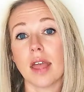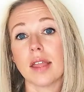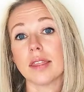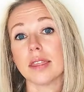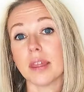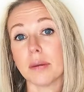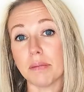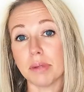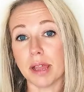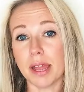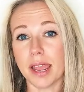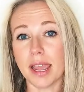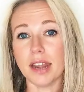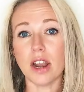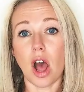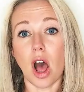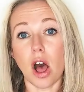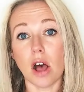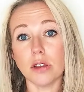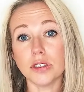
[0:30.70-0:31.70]
The
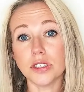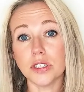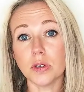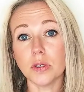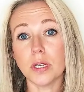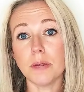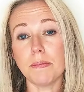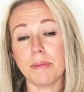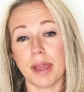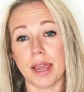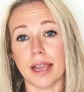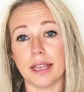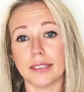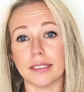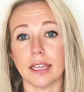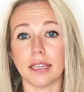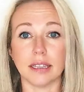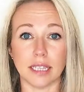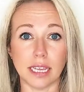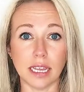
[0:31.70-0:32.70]
plan also depicts
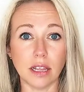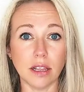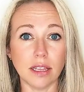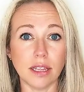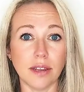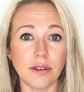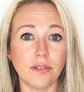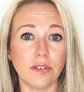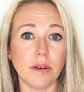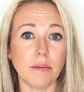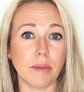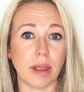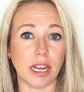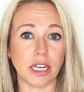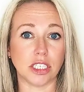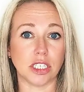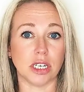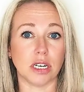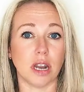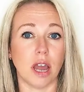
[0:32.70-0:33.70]
legal
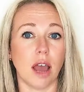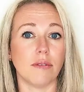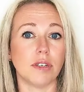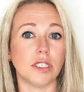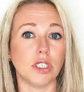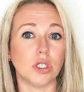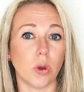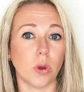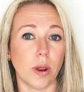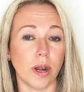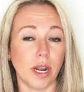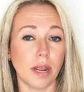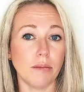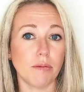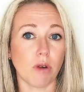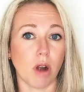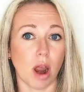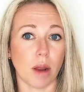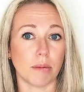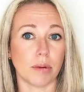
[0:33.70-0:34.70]
information of adjoining
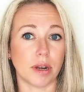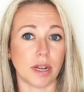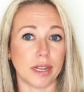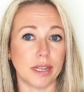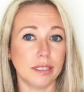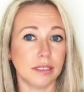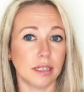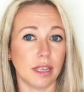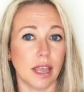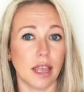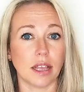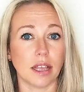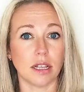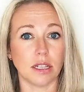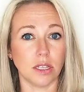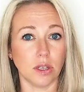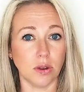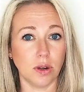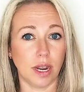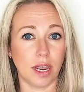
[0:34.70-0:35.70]
properties,
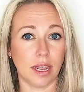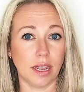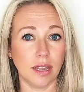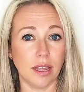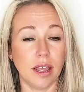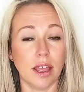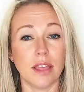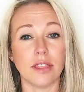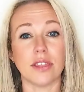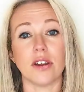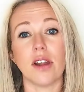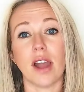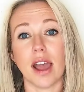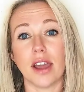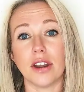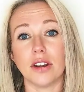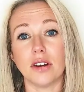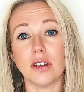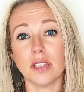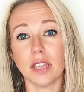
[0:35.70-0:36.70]
including their
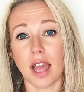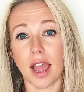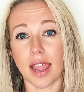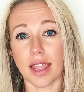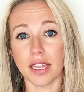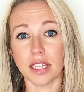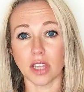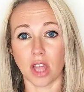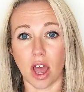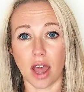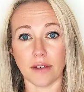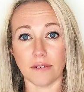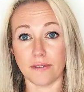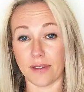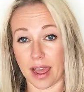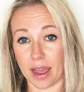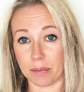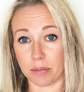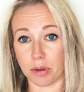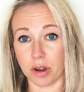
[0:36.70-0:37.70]
underlying lot
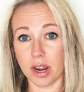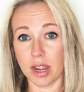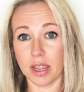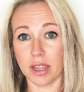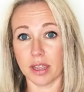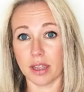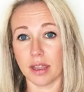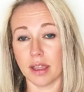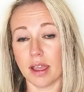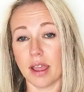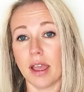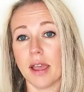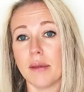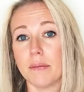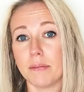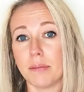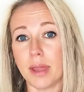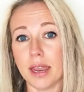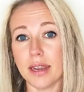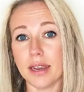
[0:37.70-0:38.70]
fabric,
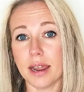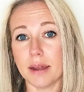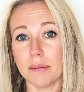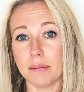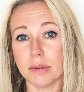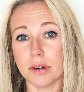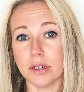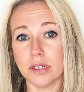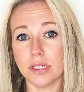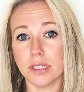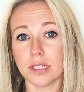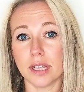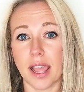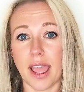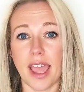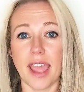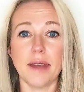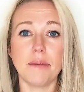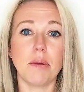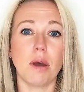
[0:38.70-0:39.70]
PIN numbers,
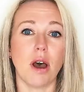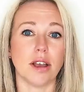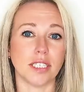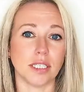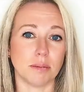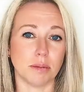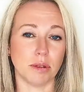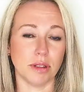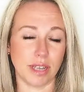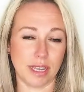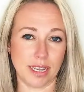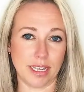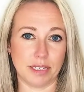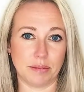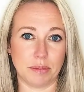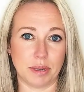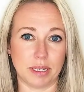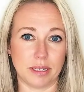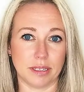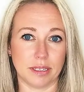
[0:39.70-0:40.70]
and possible
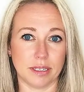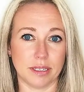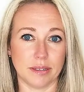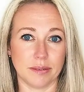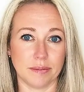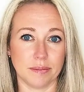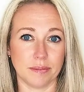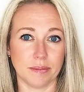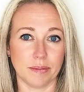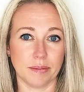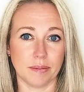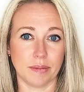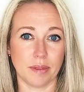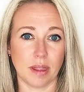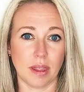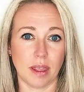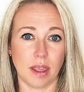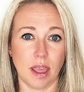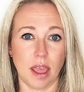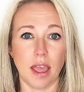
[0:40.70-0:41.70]
easements.
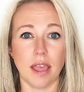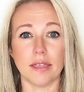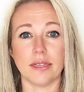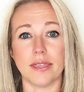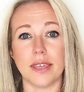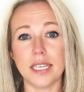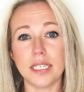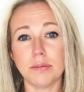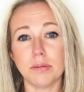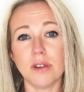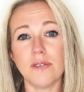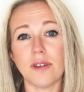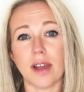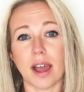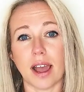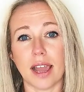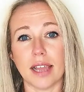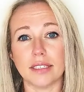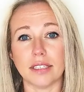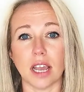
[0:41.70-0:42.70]
This
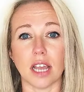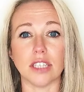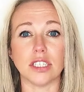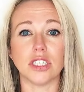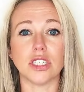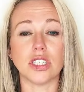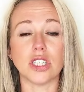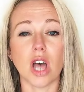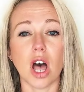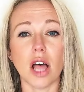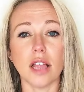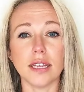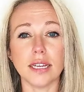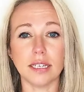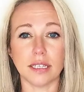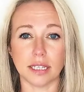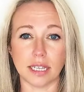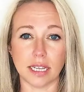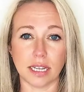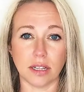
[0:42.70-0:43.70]
provides a solid
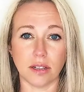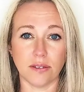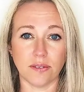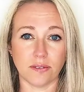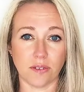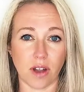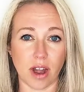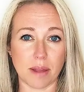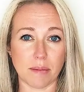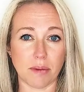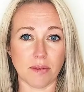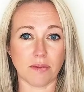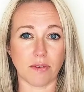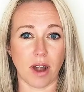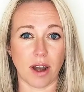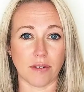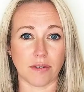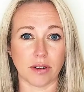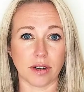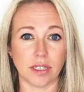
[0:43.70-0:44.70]
legal frame of
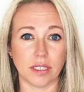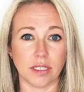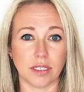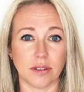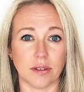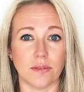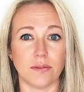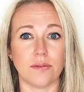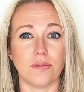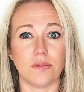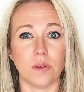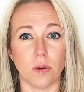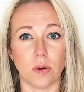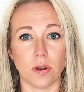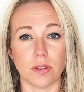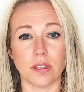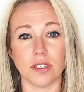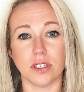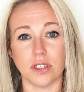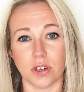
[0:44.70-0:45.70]
reference for
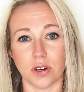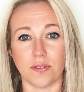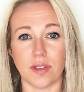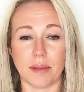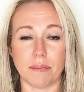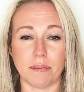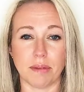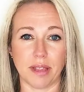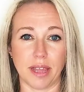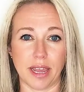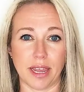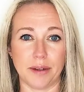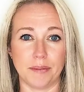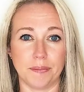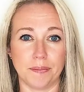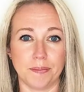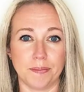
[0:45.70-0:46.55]
the survey plan.